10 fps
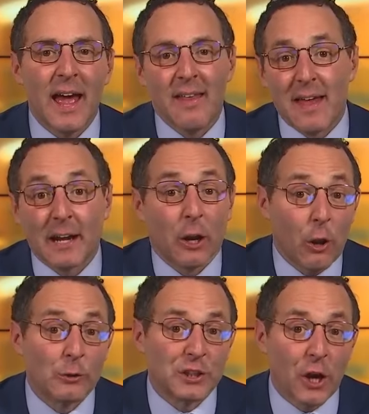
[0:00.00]
and then
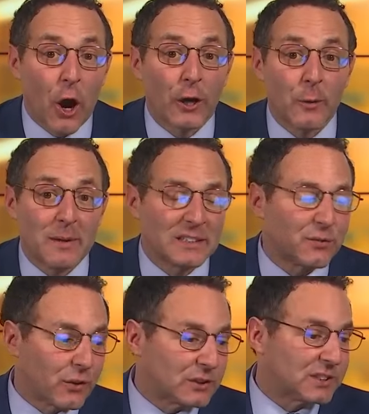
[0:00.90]
closing arguments
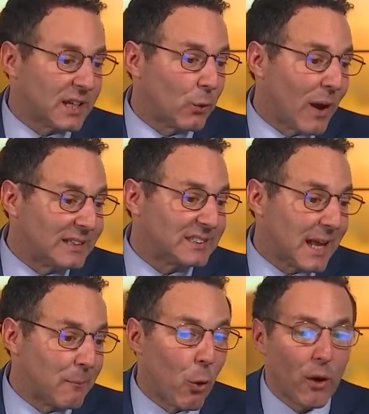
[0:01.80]
first thing
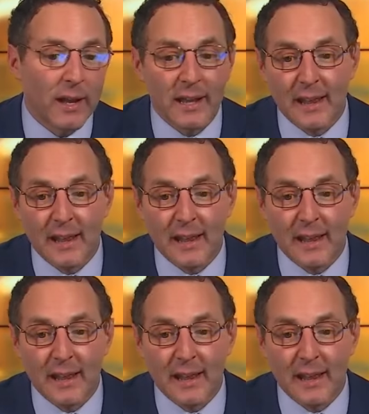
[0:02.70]
Wednesday morning.